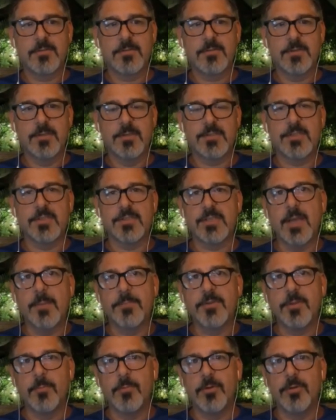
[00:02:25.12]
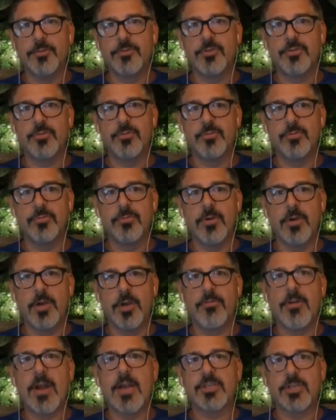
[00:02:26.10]
susceptible to
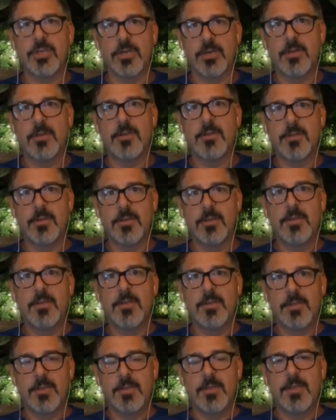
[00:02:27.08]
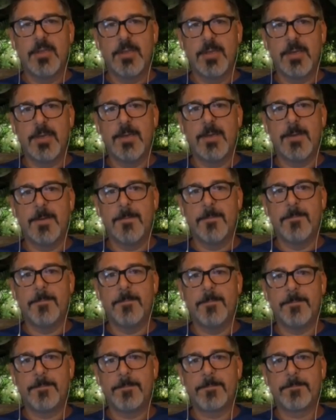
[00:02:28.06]
aggression.
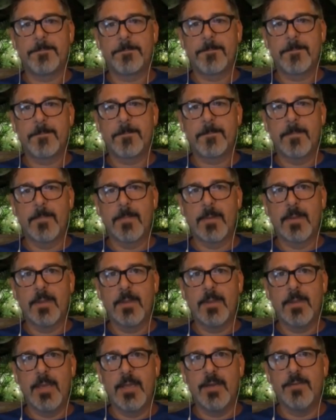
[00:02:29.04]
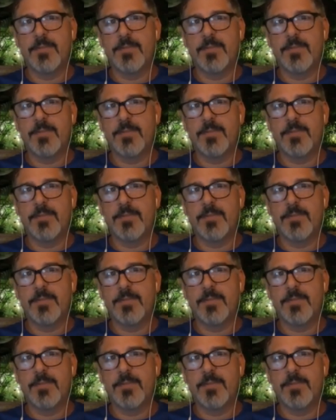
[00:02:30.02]
Um, and if